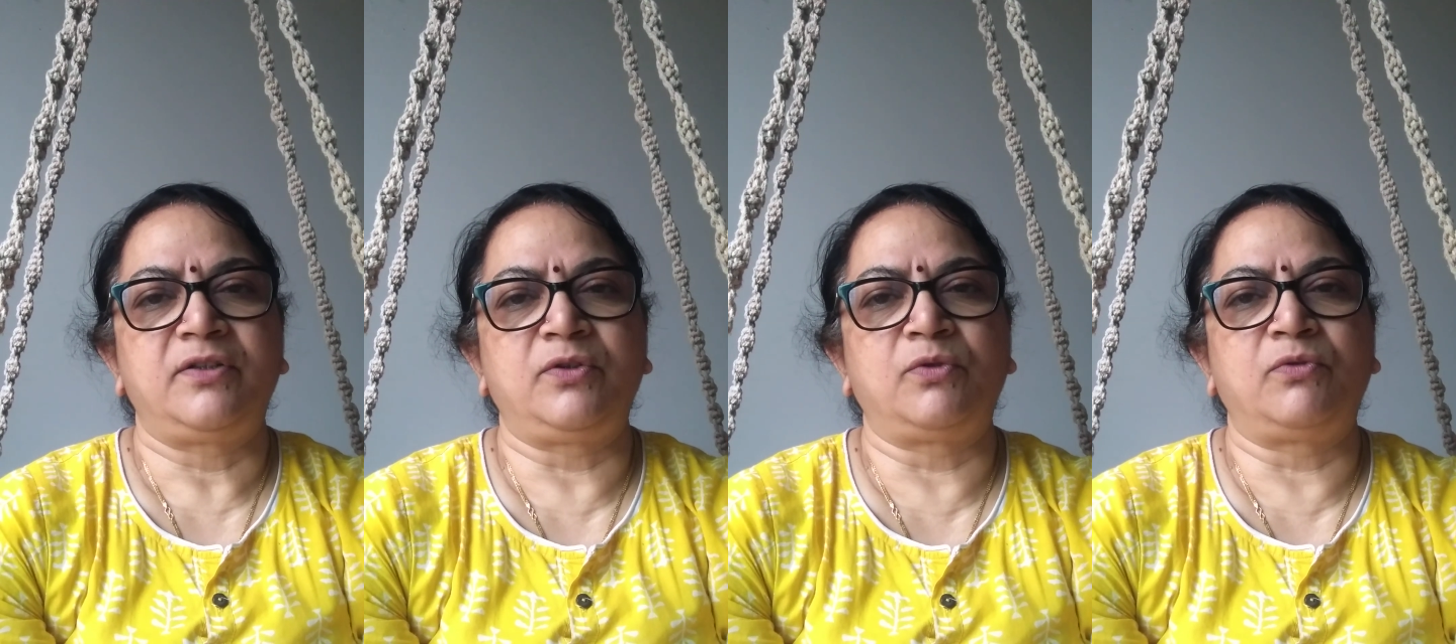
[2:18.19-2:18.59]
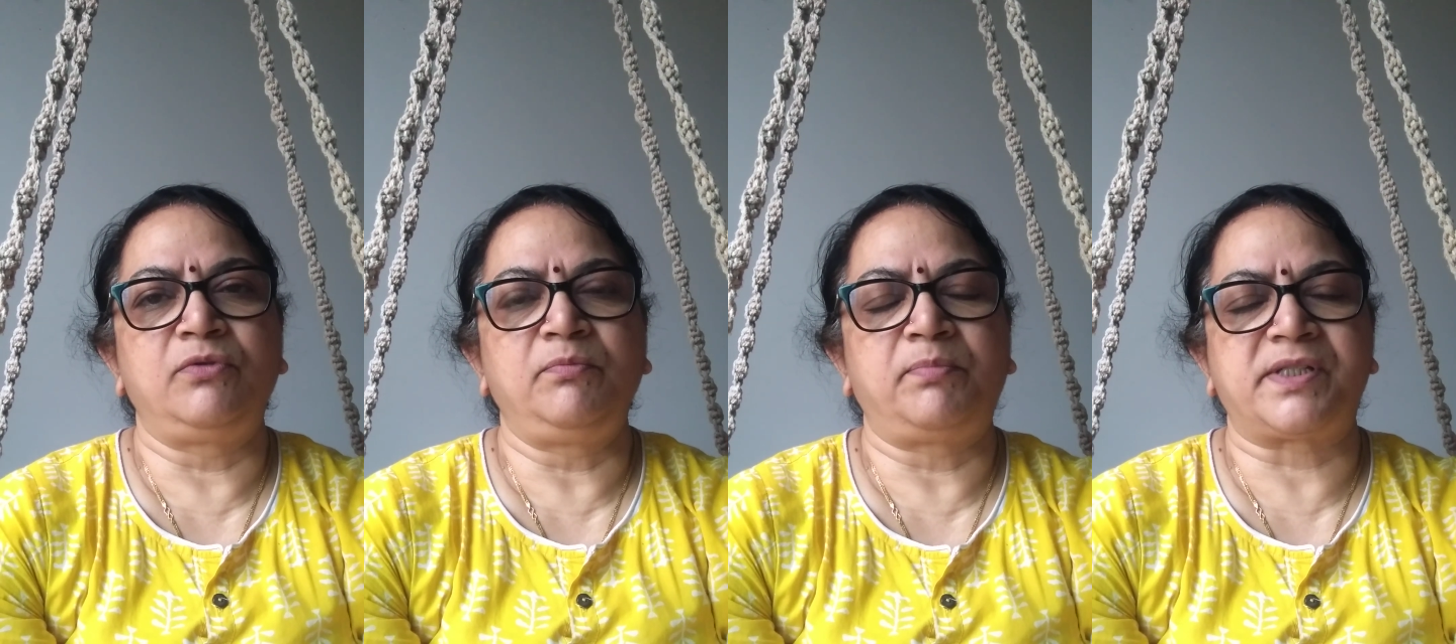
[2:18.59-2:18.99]

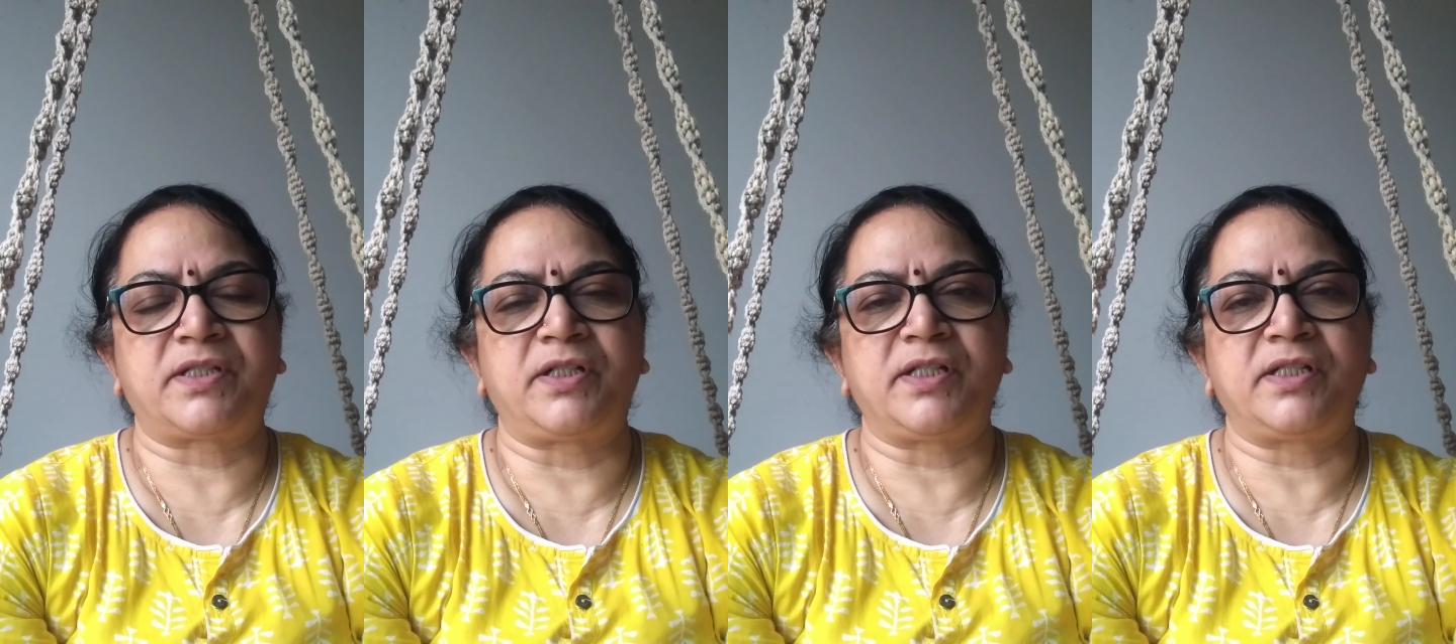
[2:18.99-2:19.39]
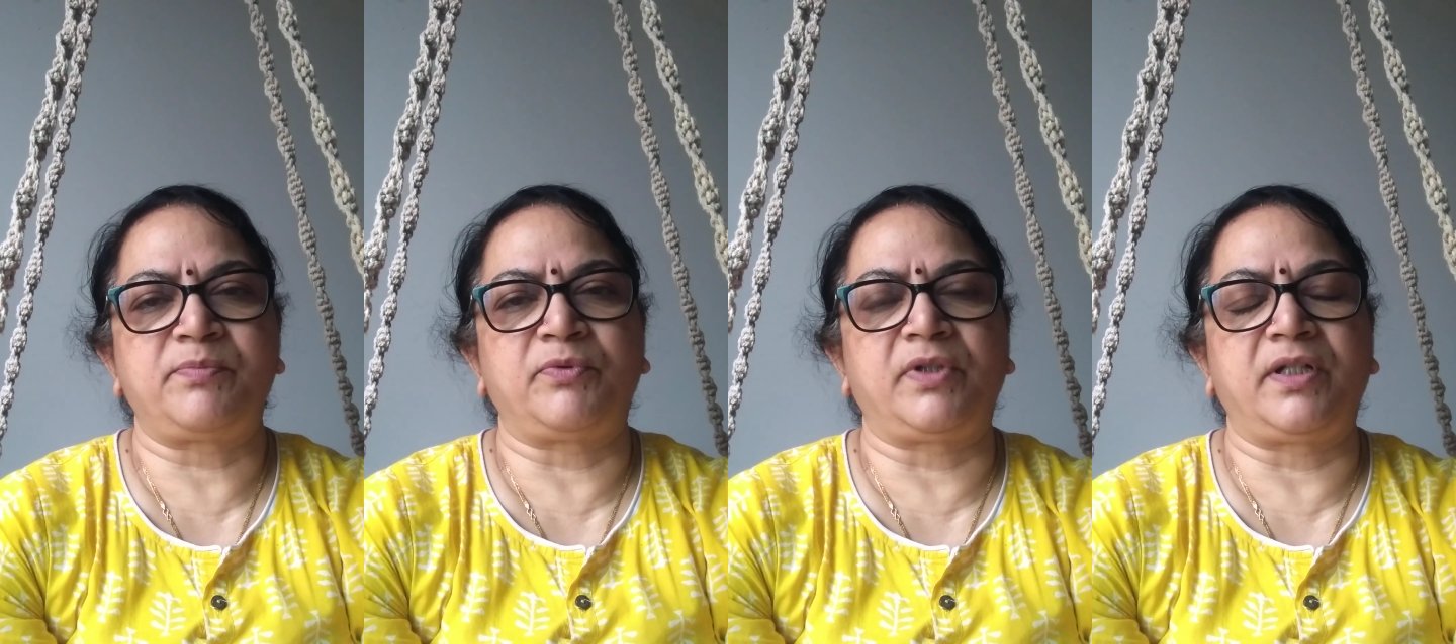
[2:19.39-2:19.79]
known percentage
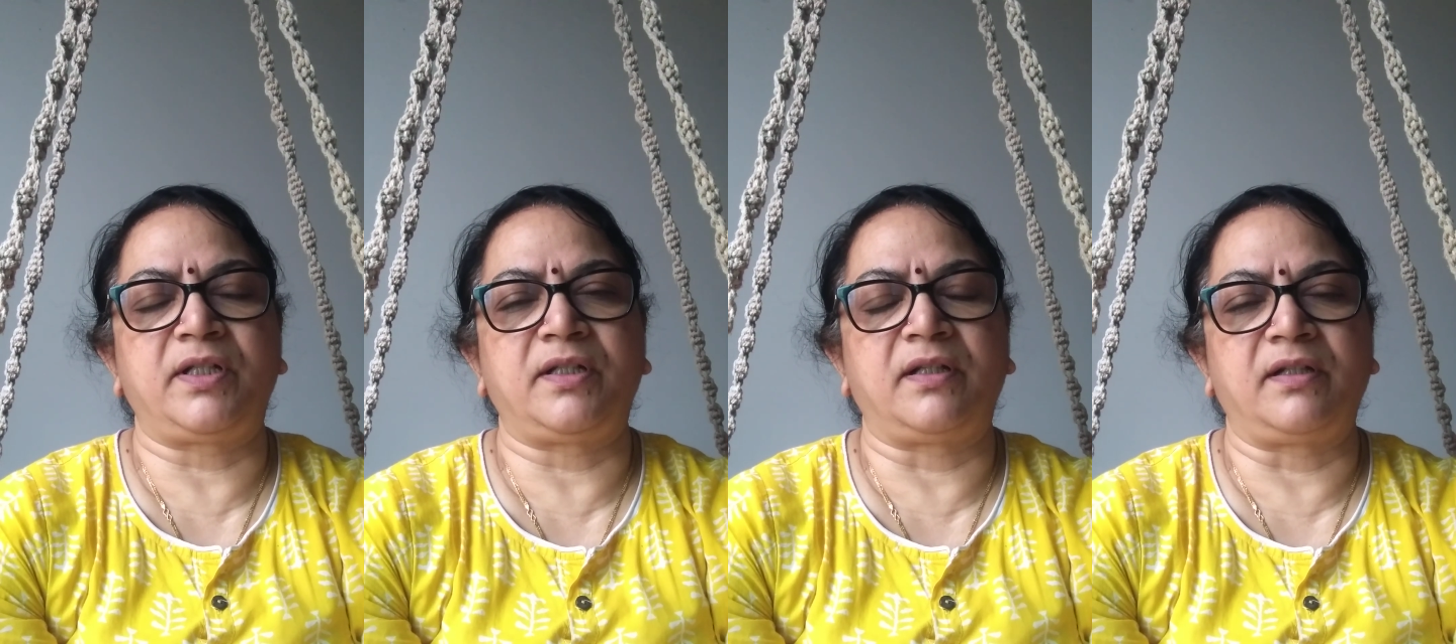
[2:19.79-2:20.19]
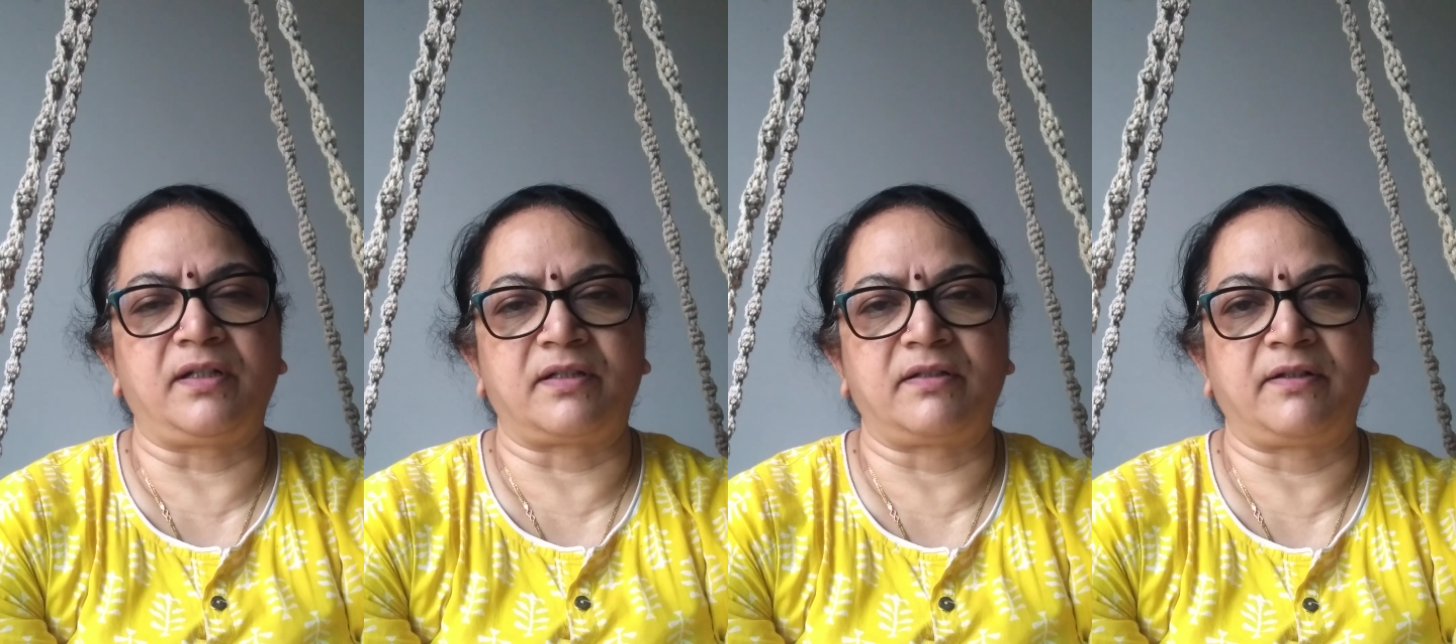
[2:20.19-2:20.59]
purity in it,